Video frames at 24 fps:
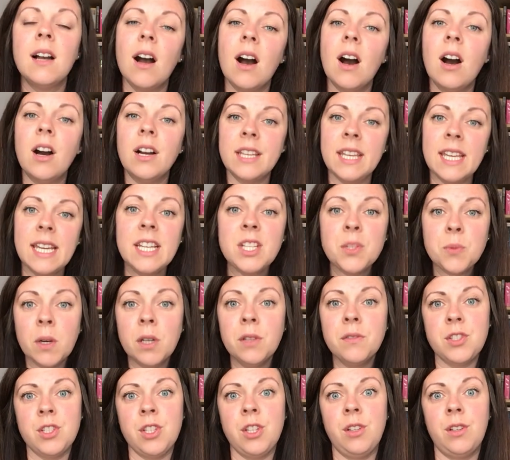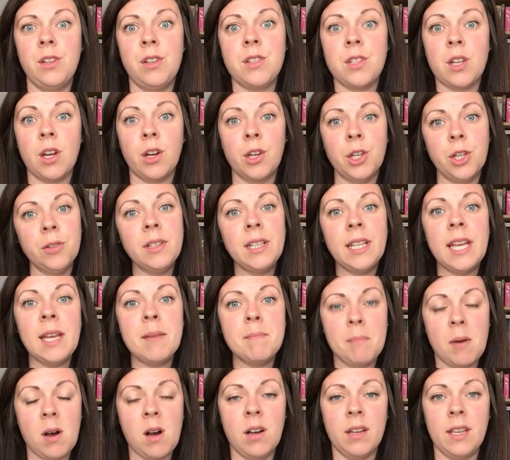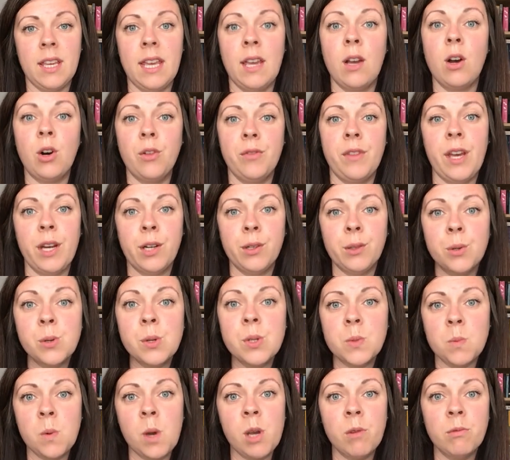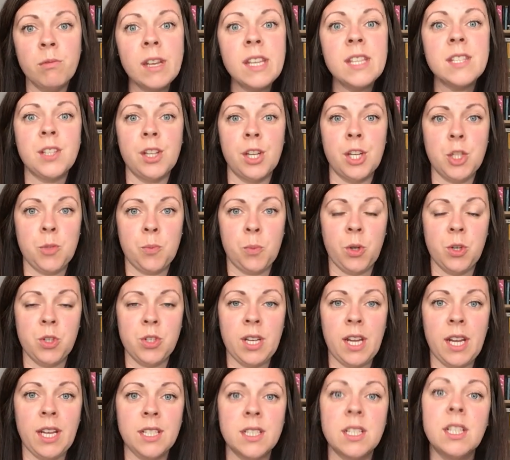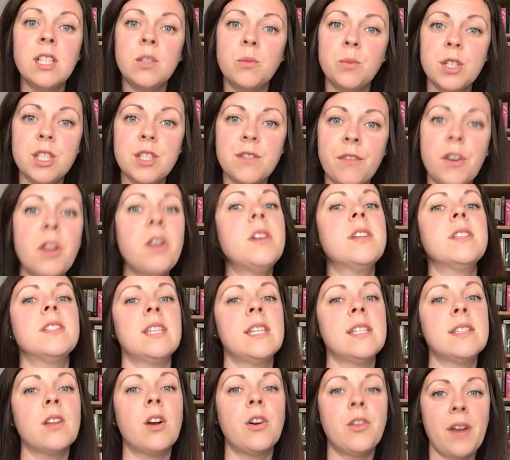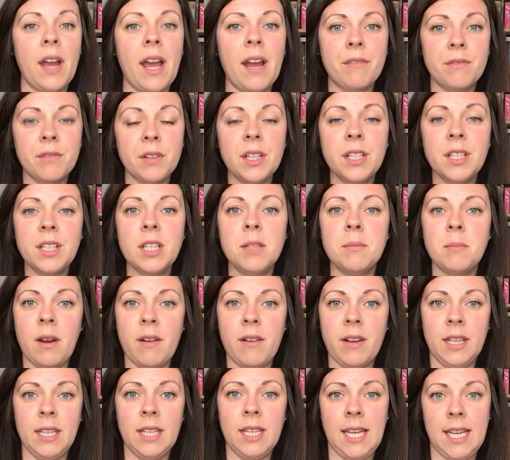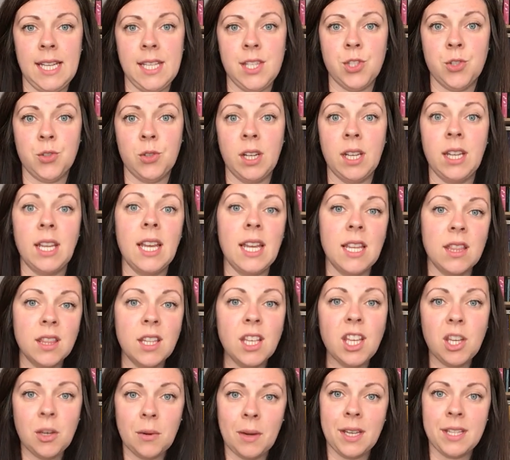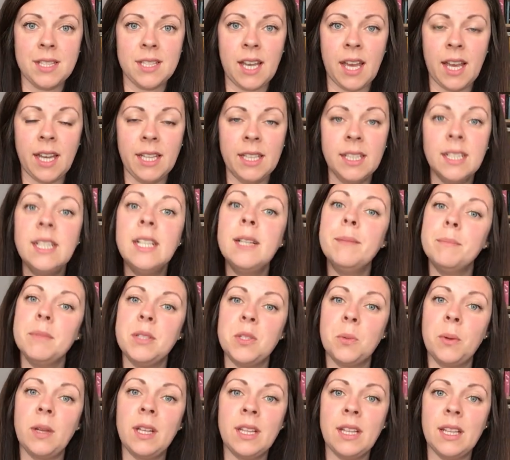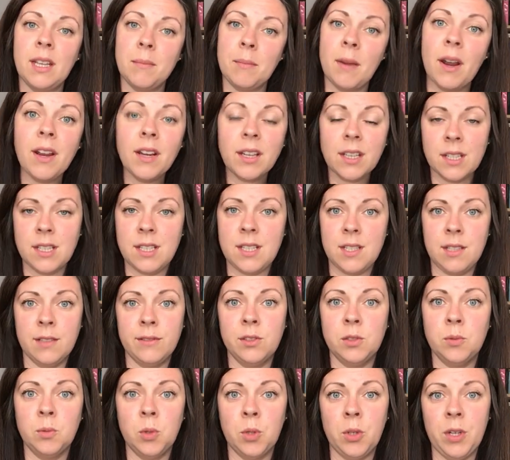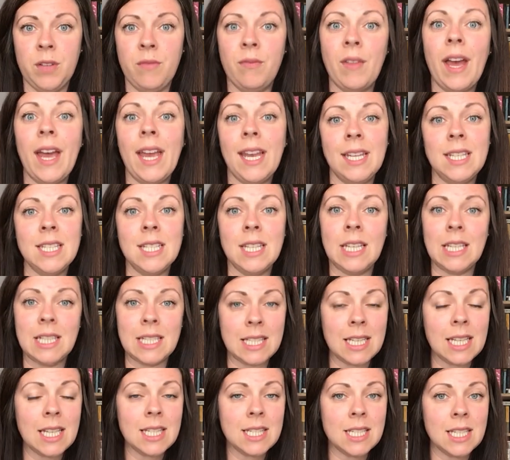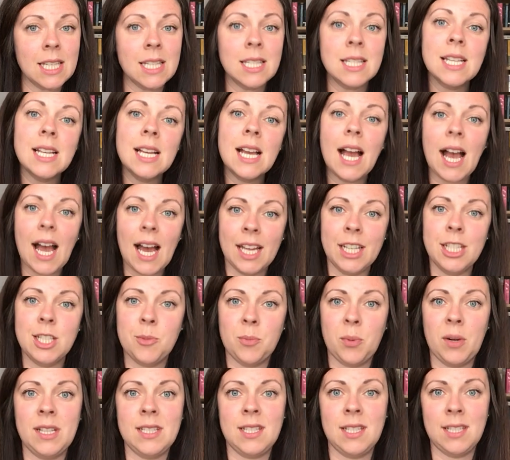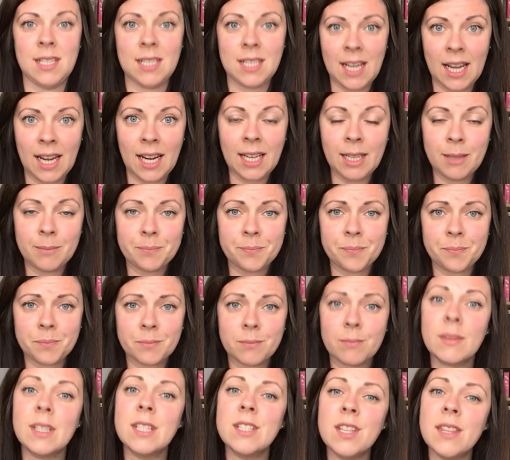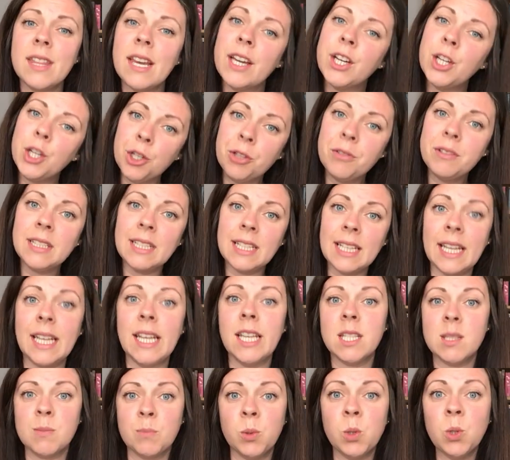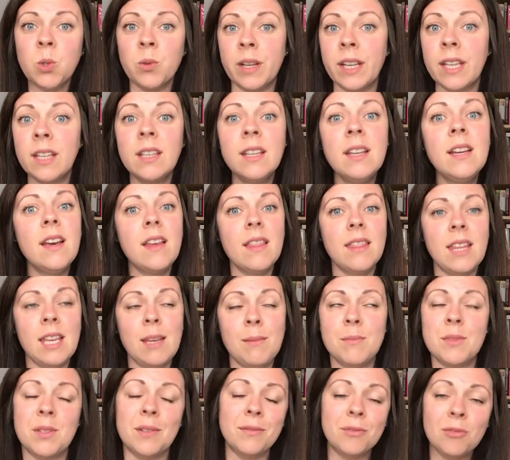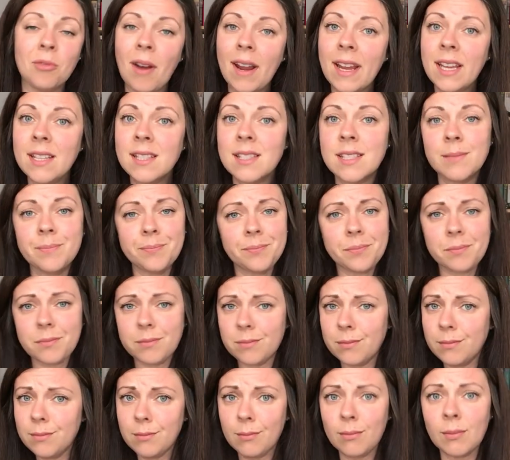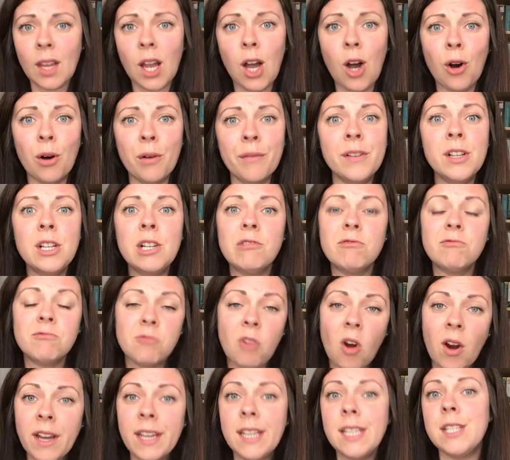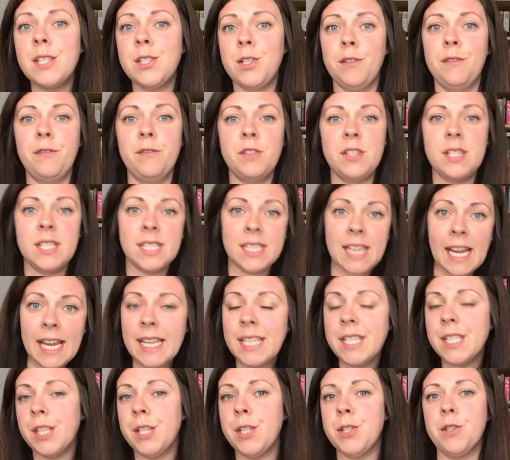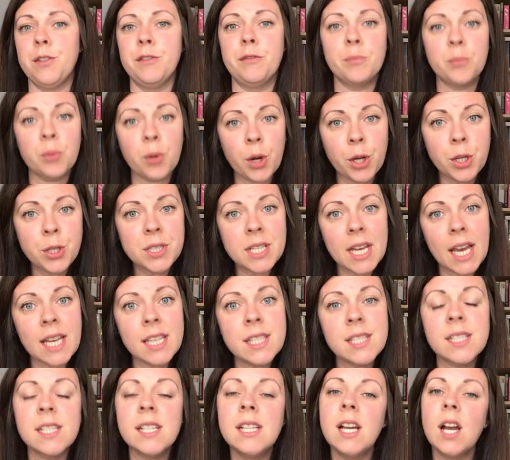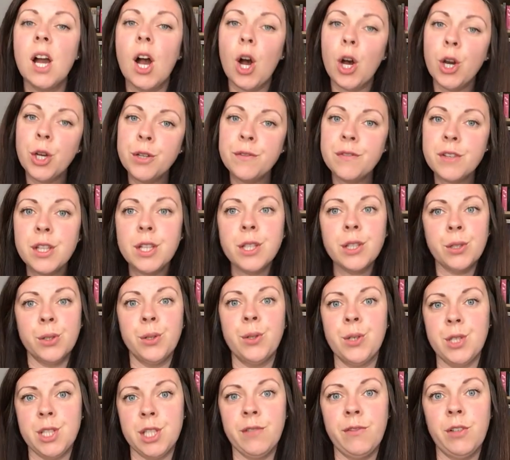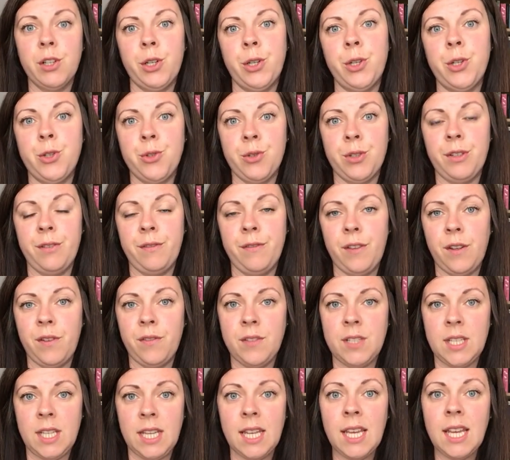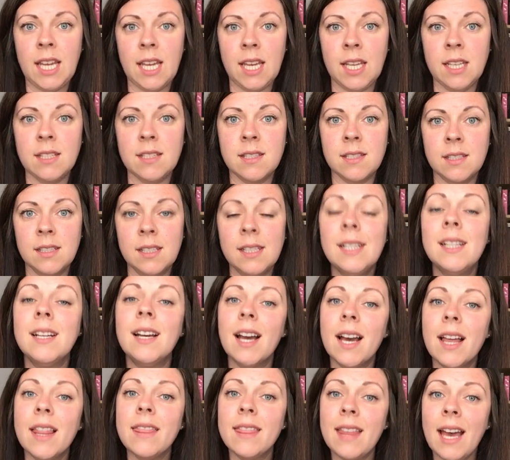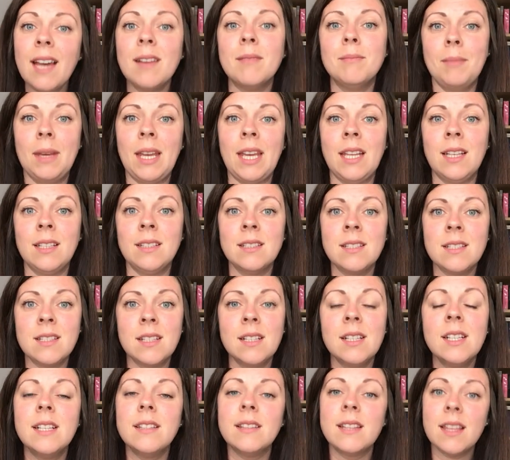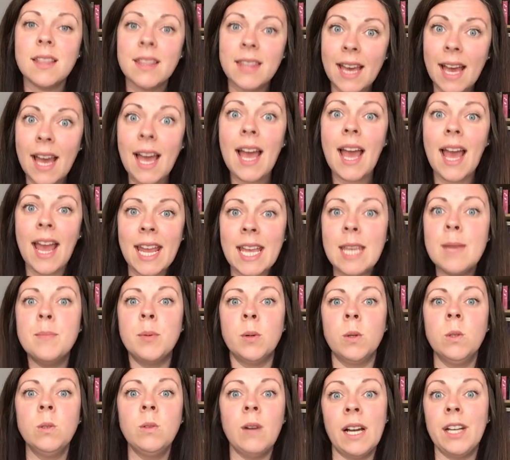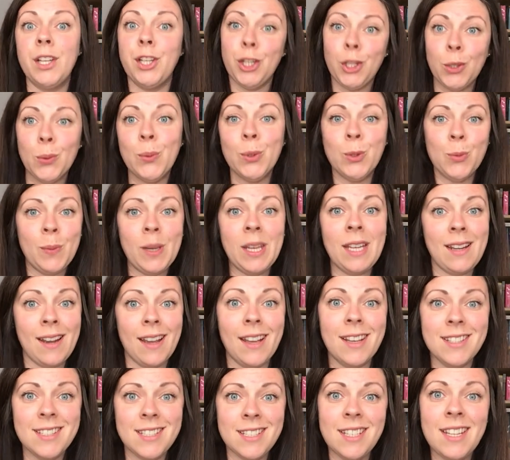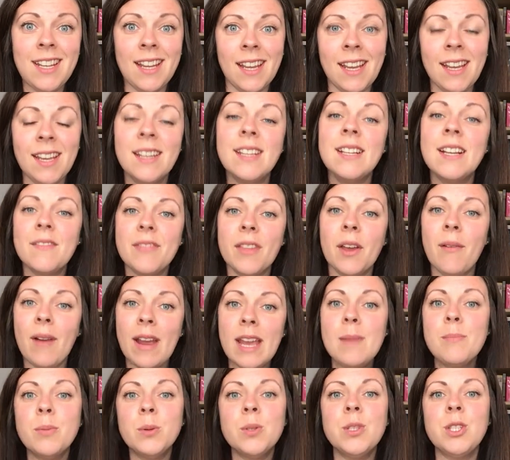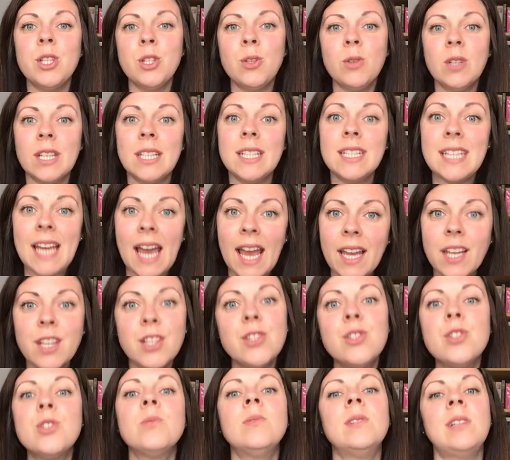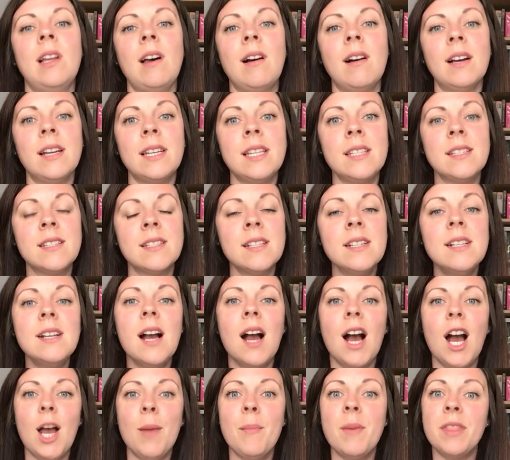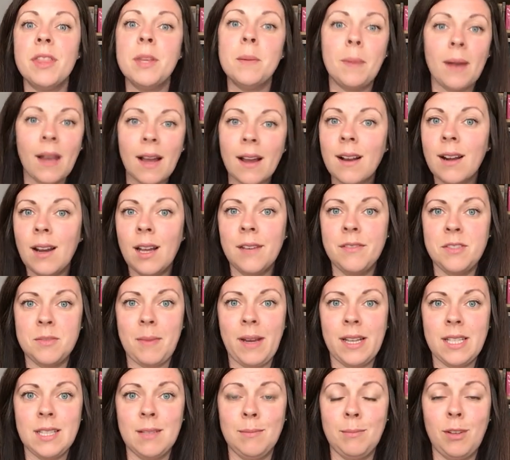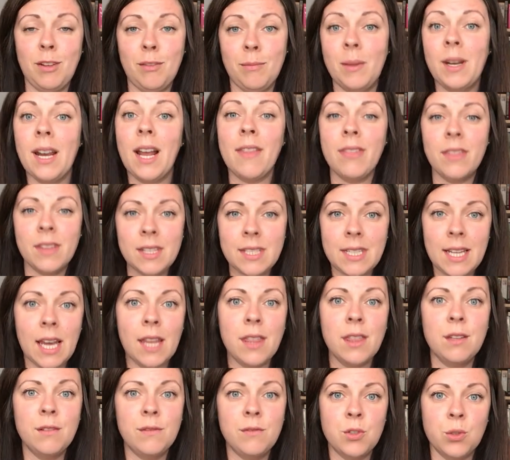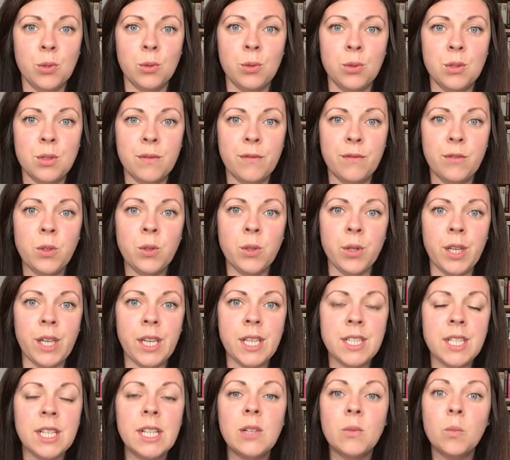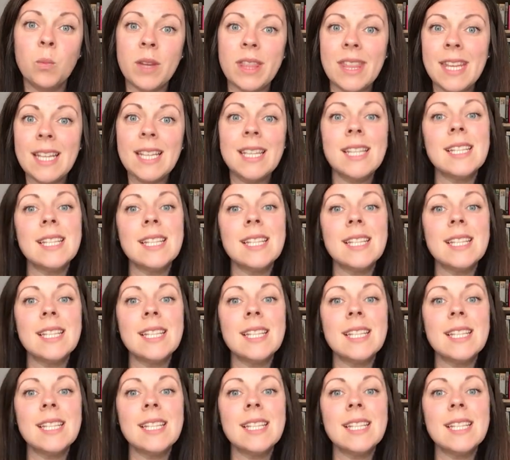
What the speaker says: Our Year 12 students are currently embarking on their coursework research project, which focuses on African American history in the USA between the American Civil War in the 1860s and present day. So they're currently exploring themes of race, of rights, of status, of protest over the course of 150 years. And that means that they're able, and you will be next year, they're able to contextualise the Black Lives Matter movement and the death of George Floyd within